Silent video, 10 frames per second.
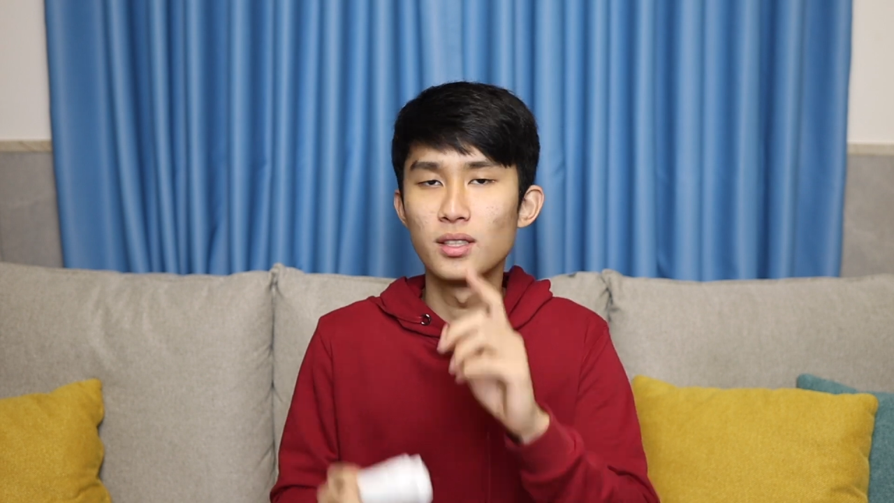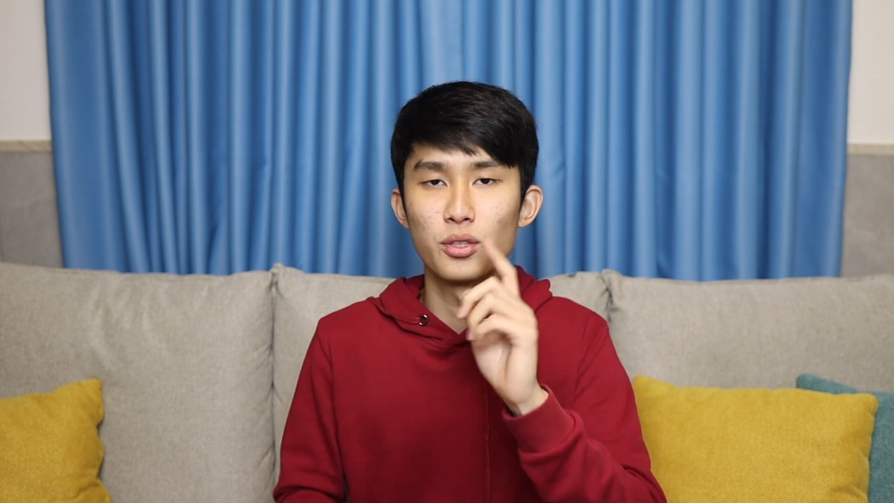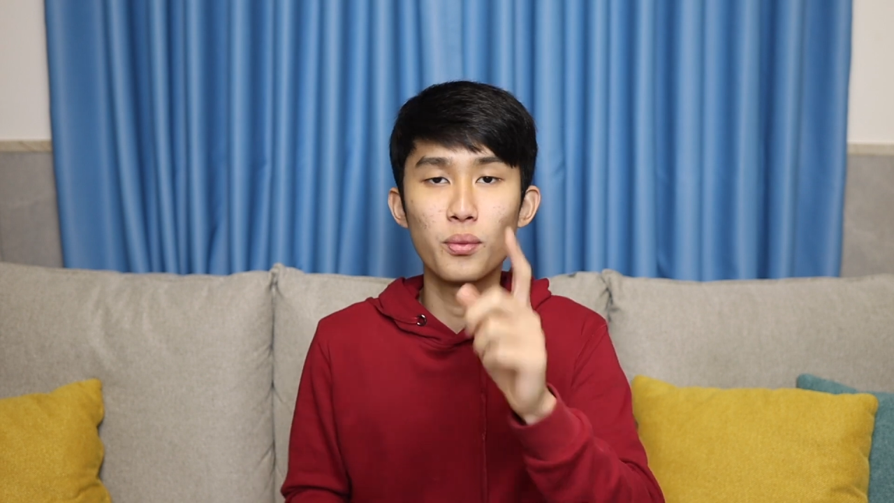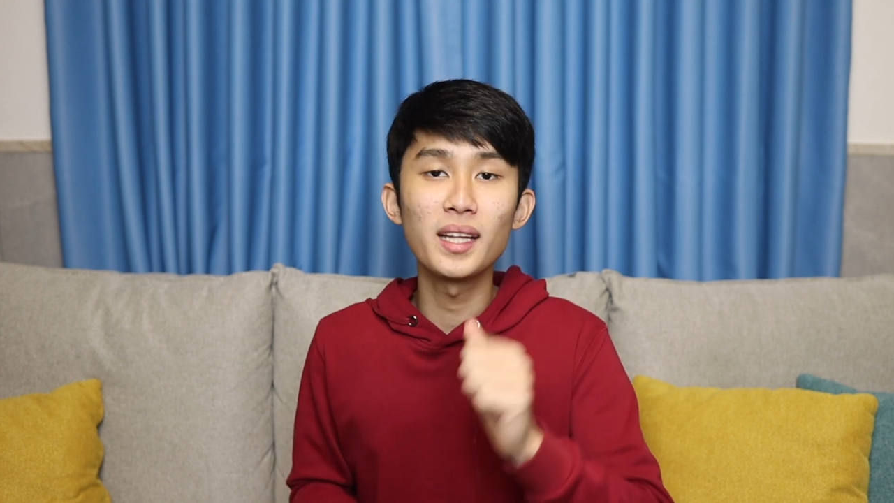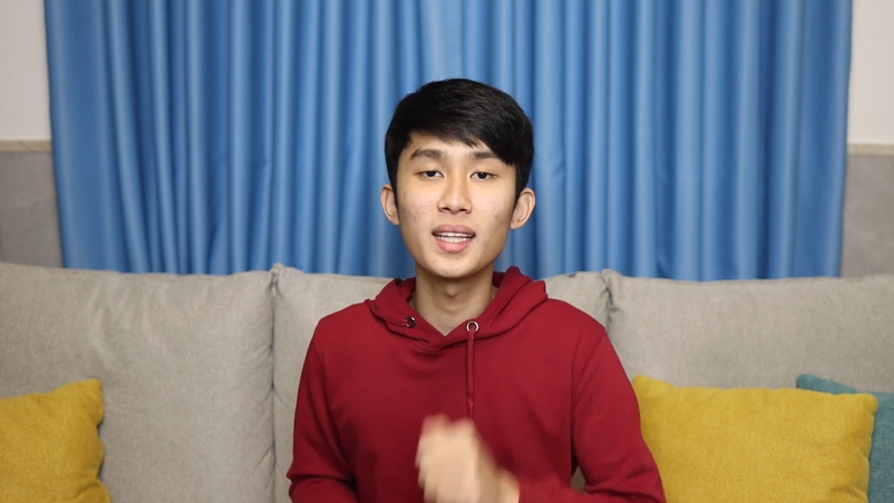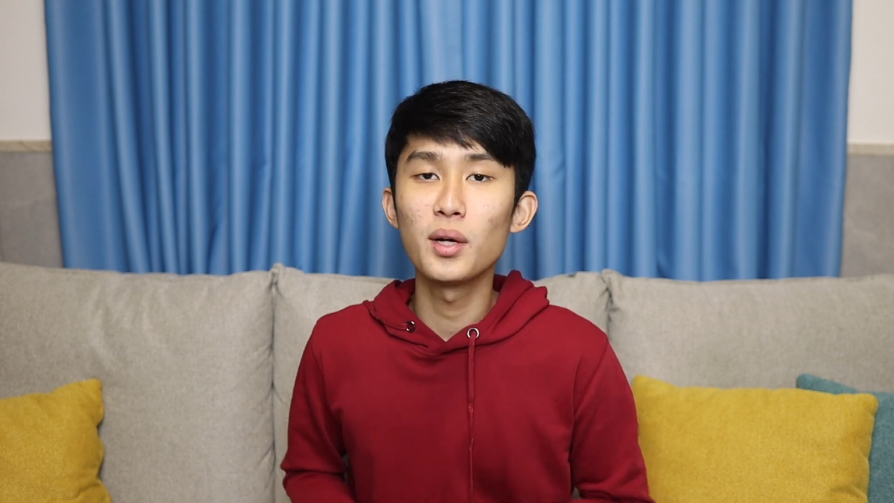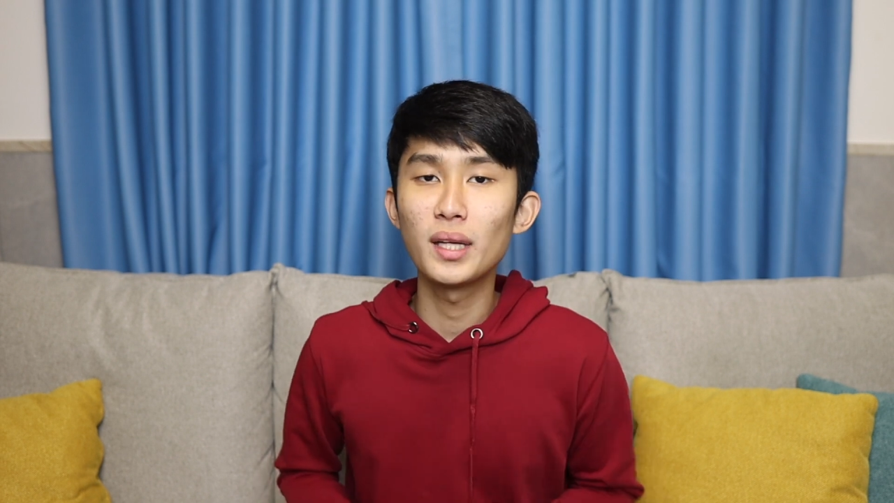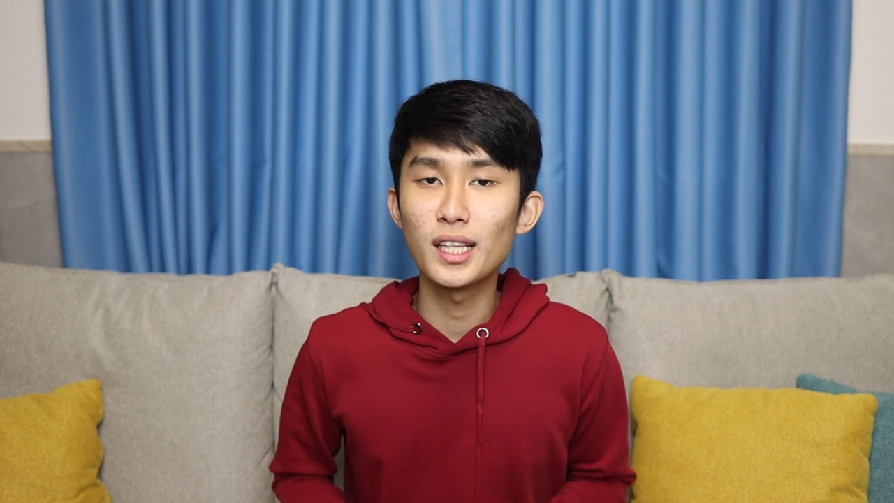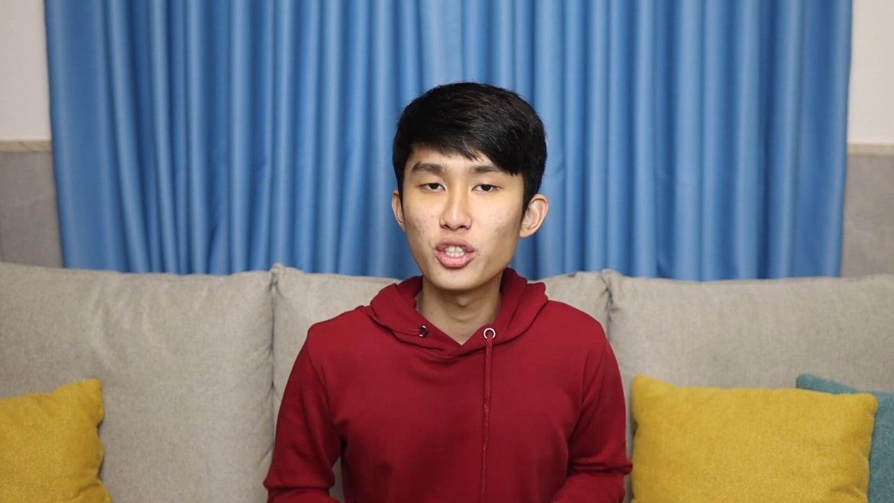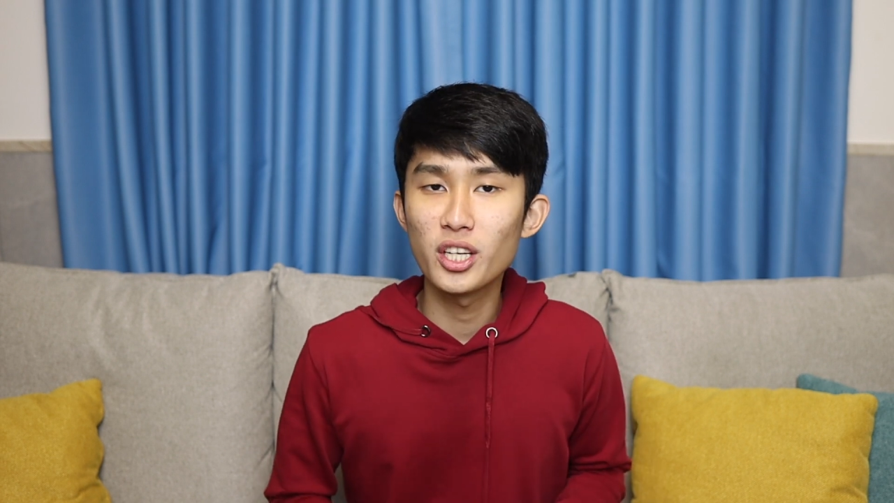So right now,
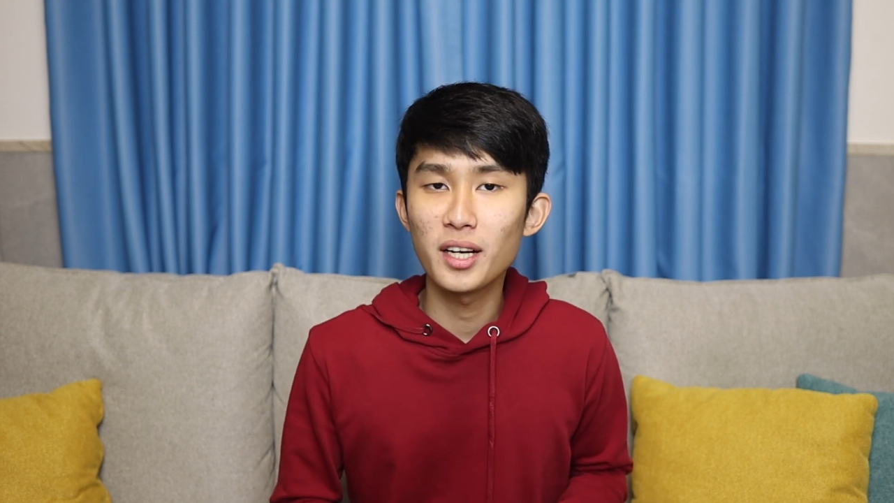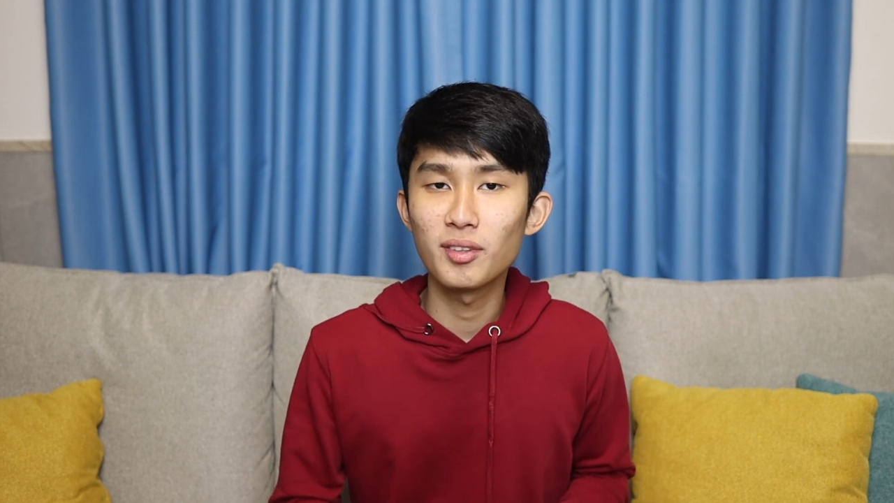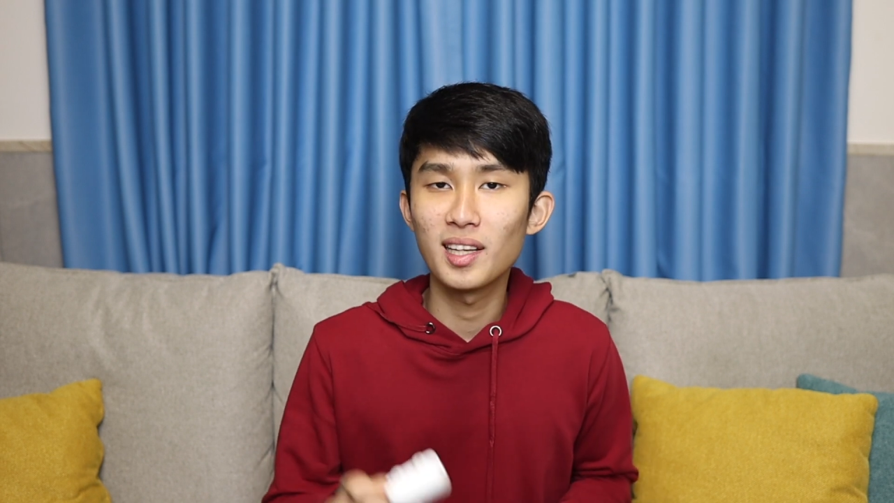let's check out the